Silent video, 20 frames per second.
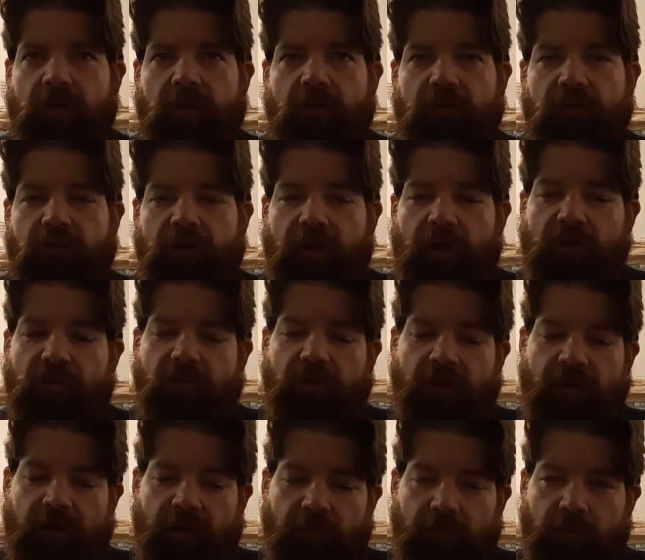she actually
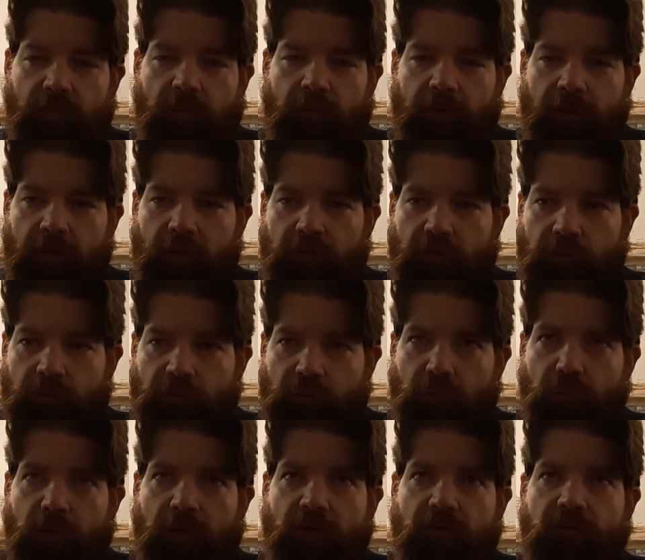gives her the
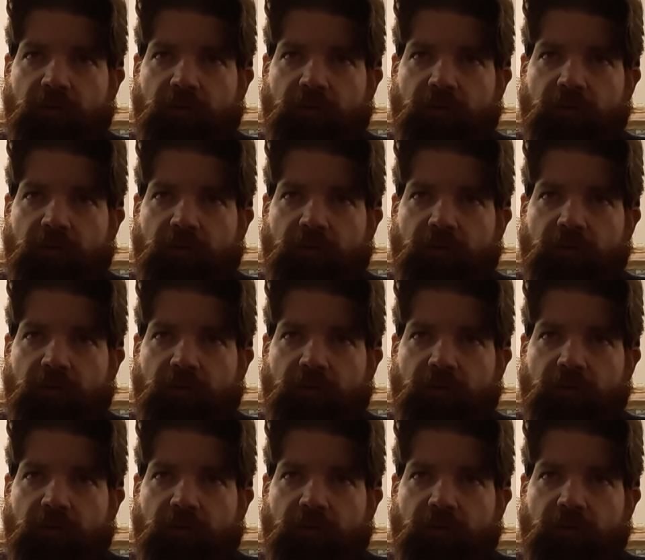choice.